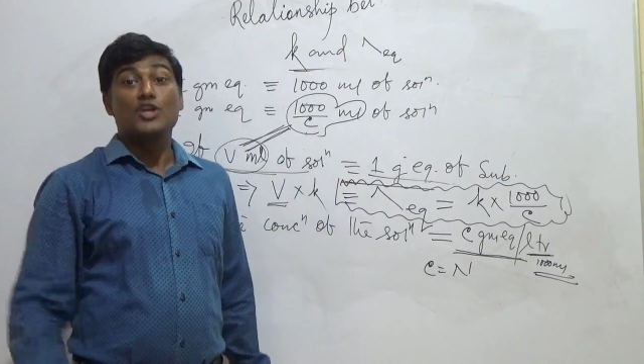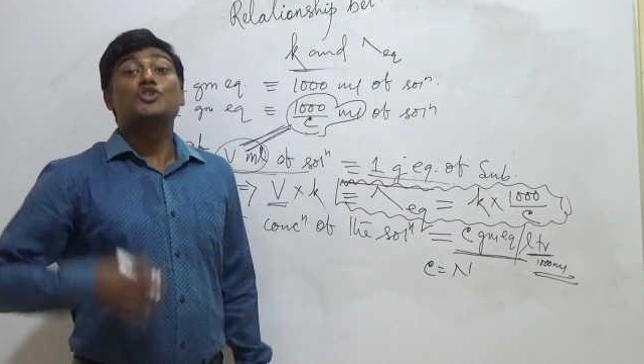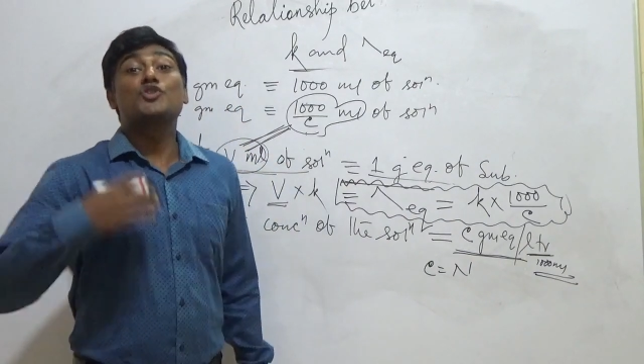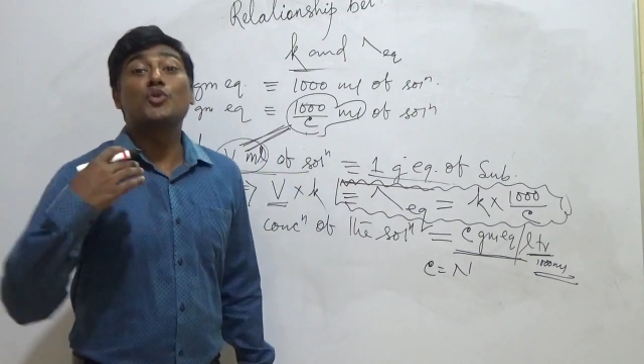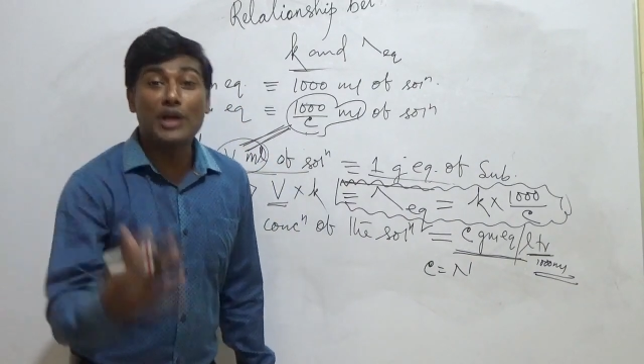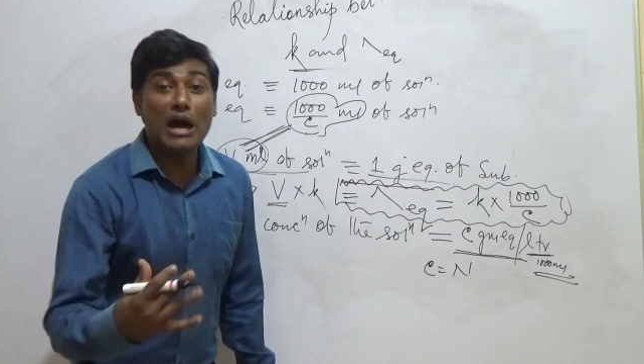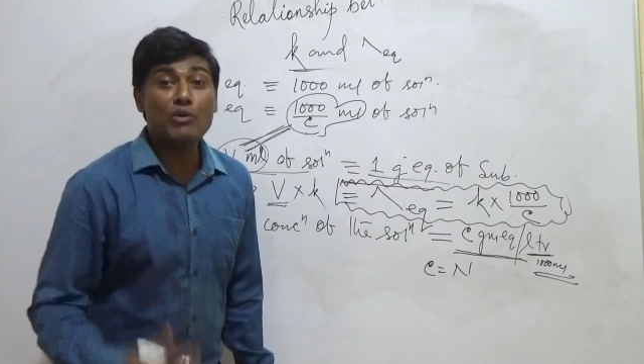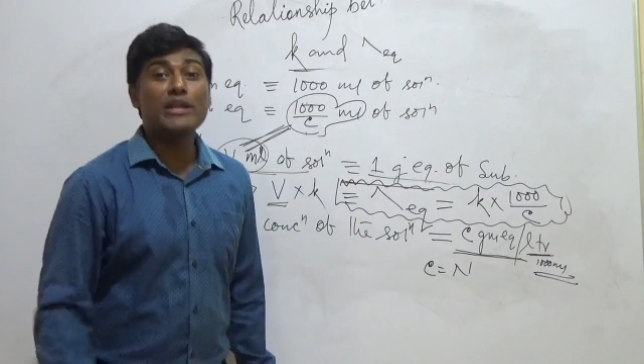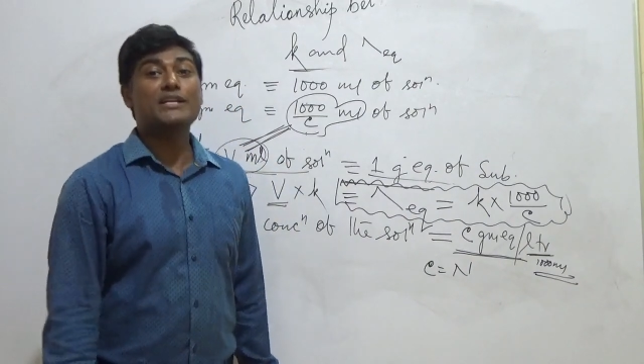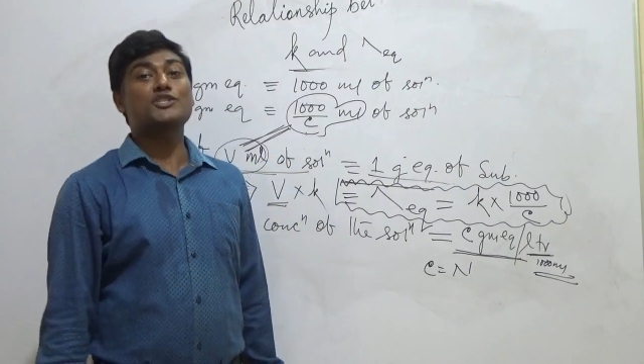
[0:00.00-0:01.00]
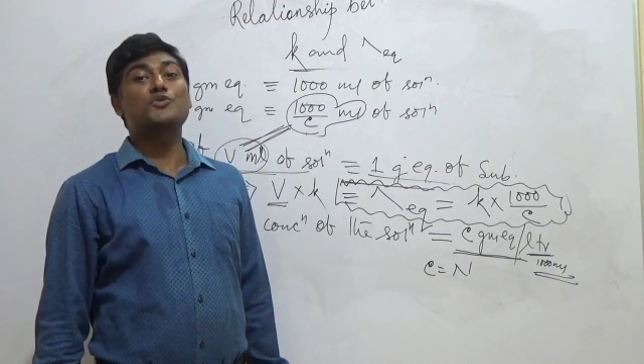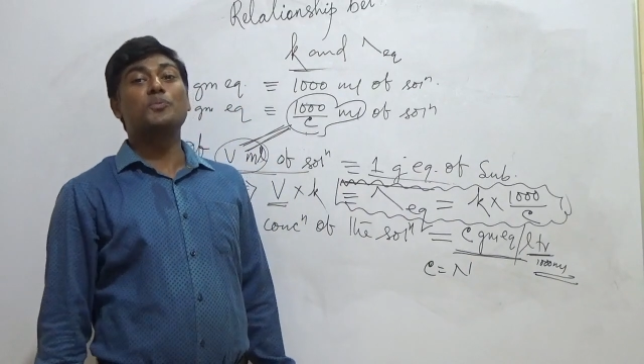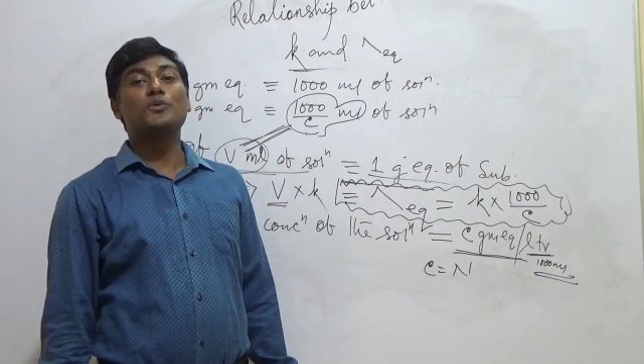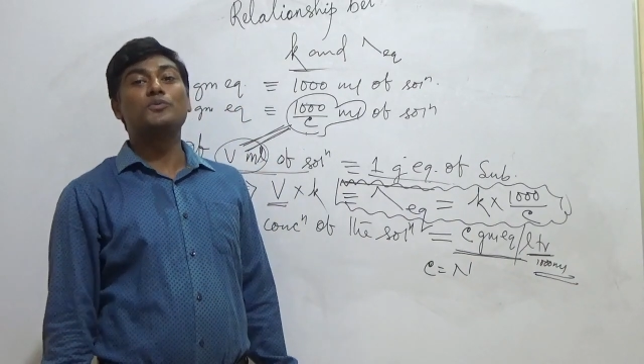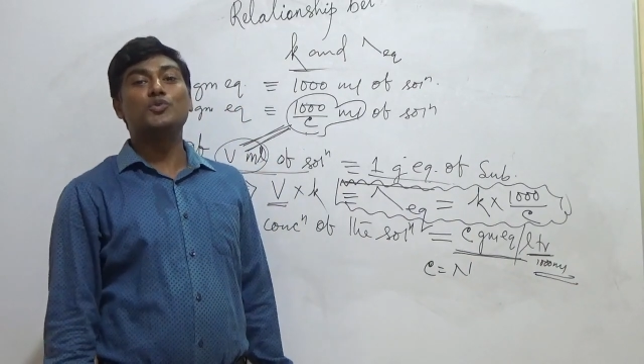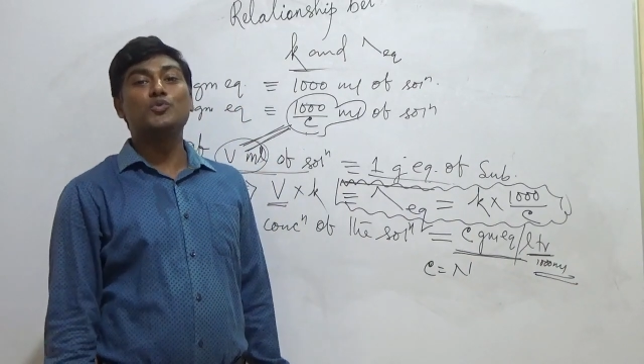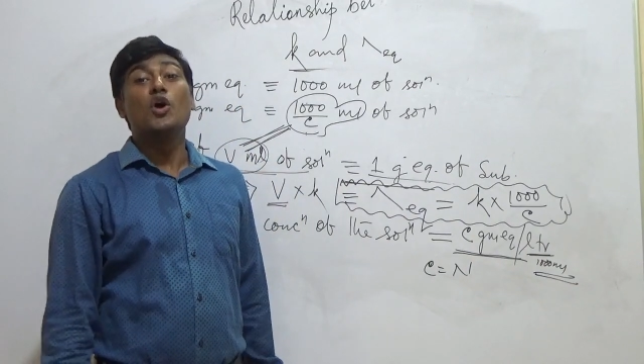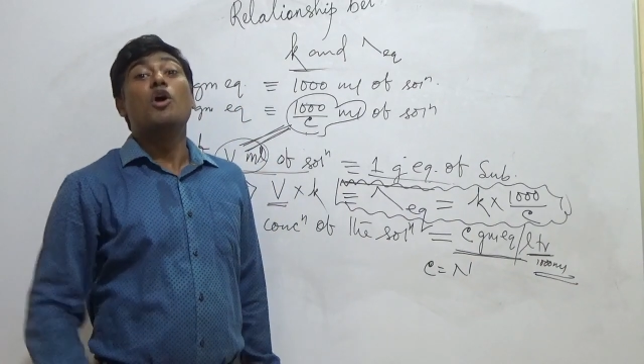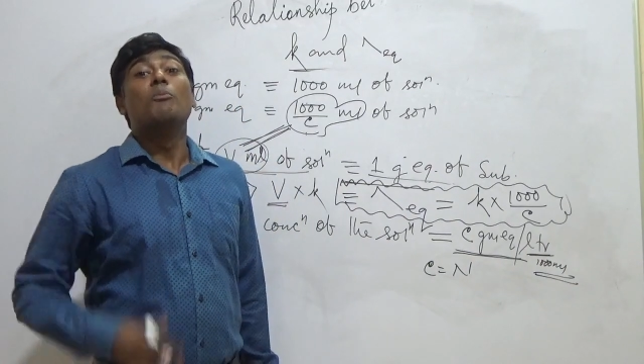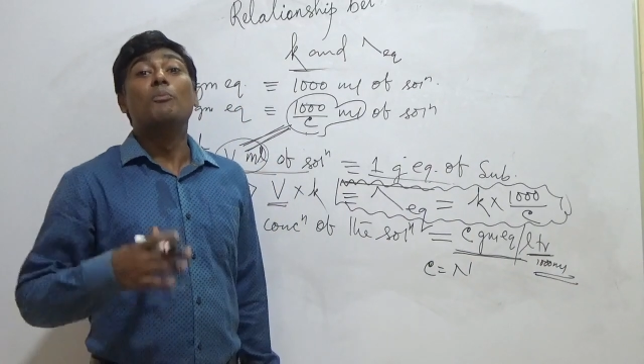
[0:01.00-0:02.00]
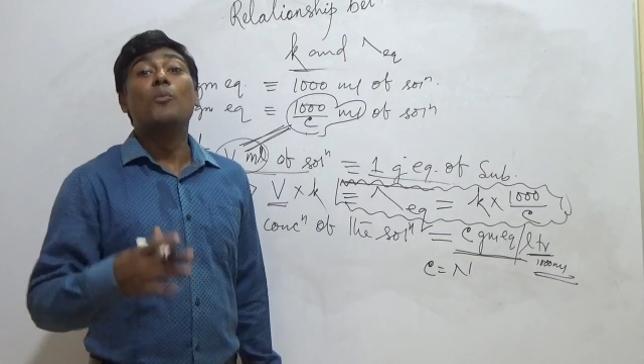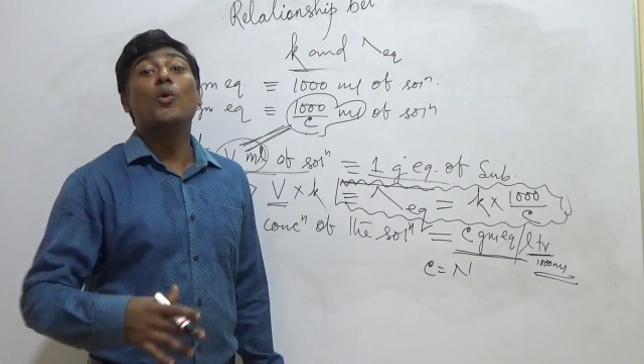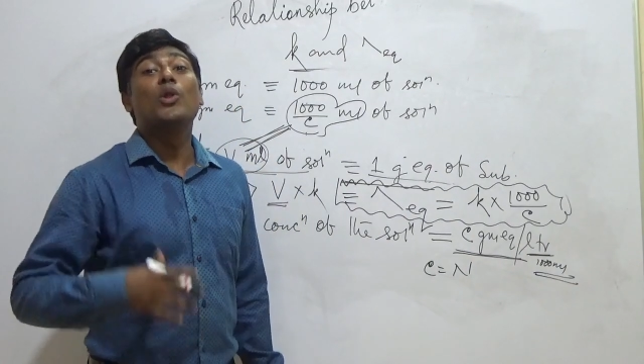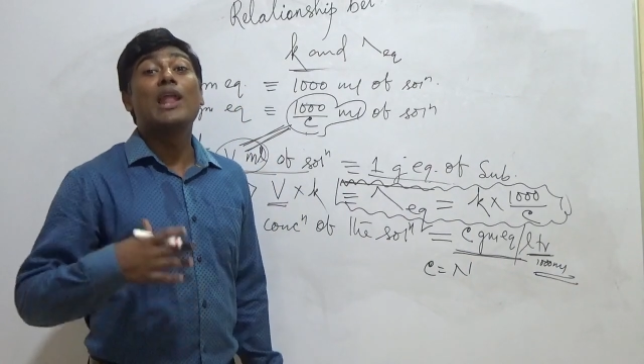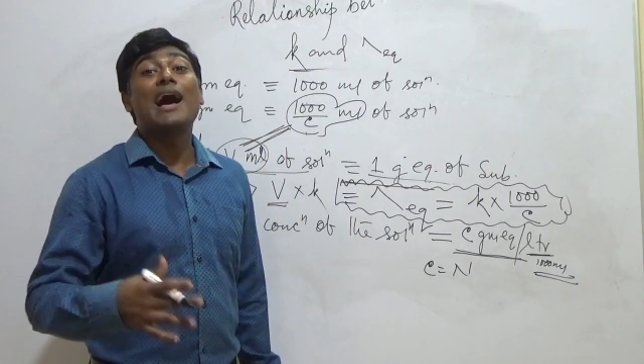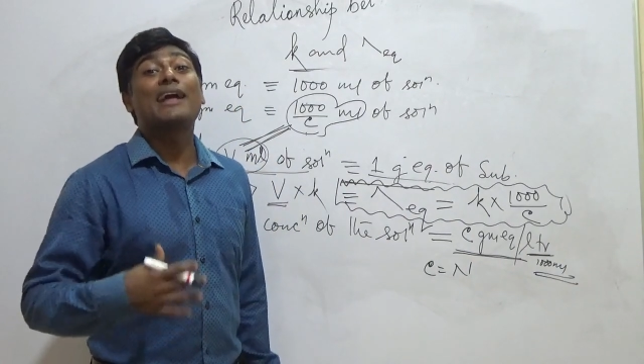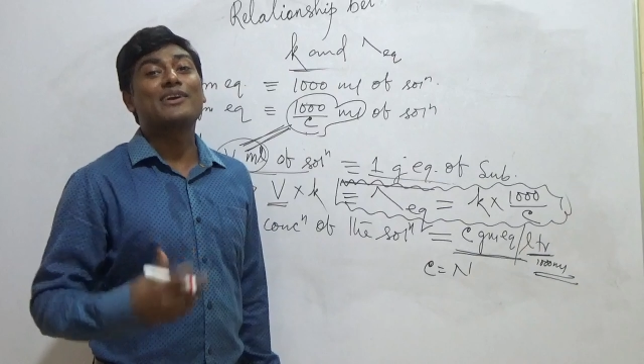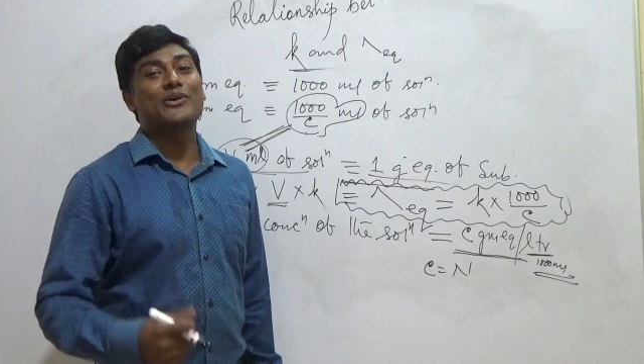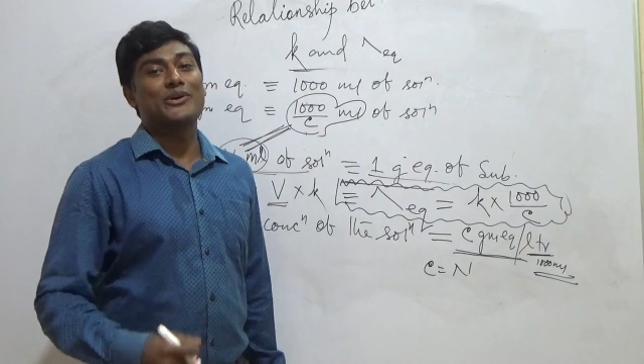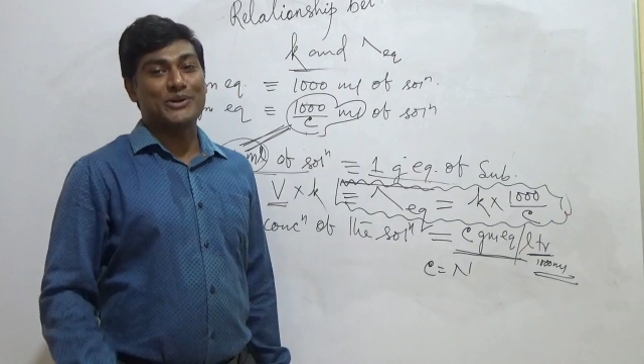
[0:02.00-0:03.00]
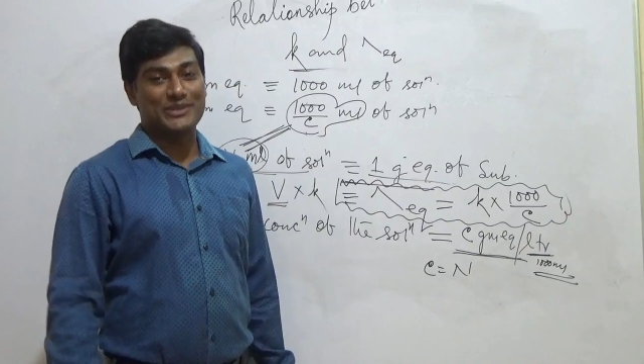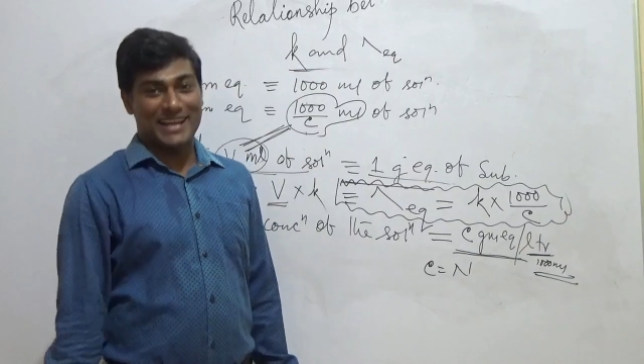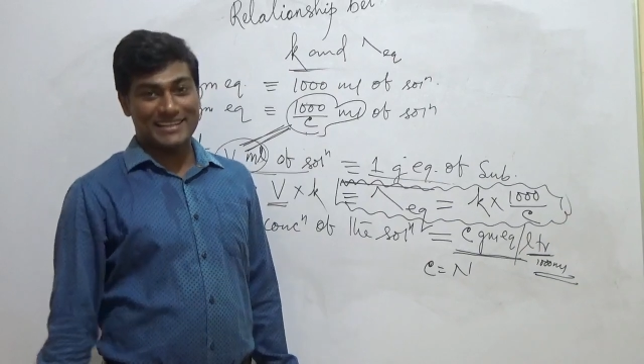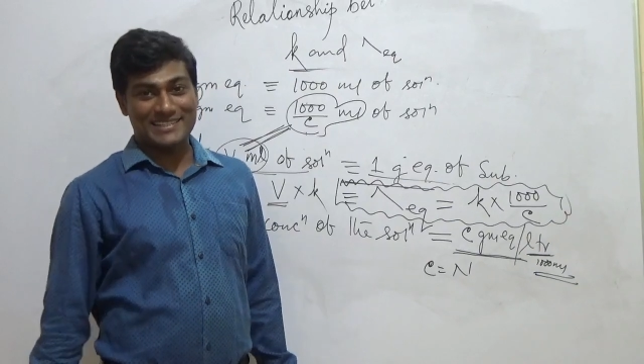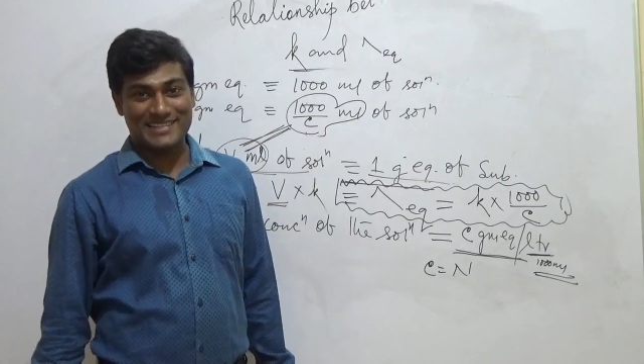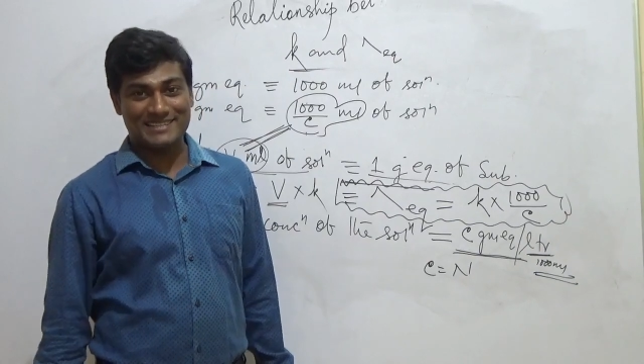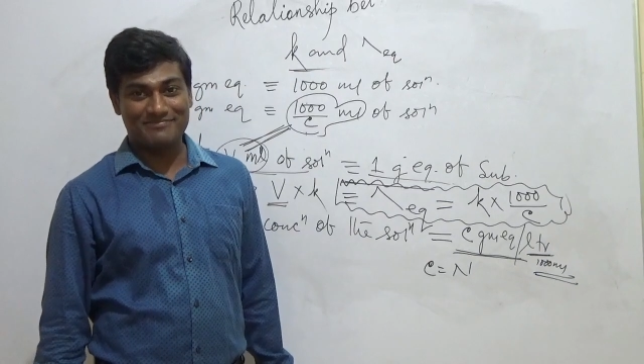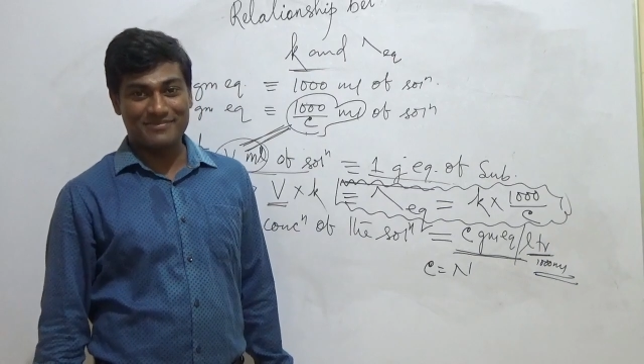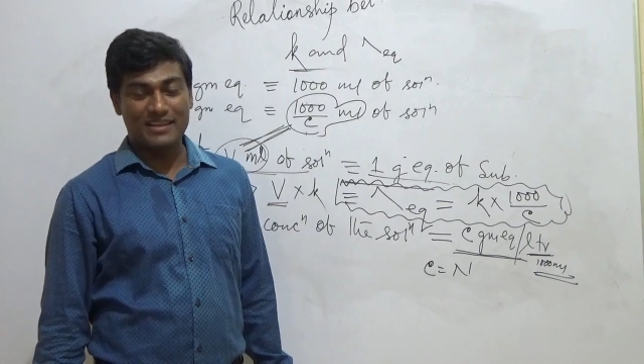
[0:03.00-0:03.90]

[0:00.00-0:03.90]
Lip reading: So now let us move to molar conductance.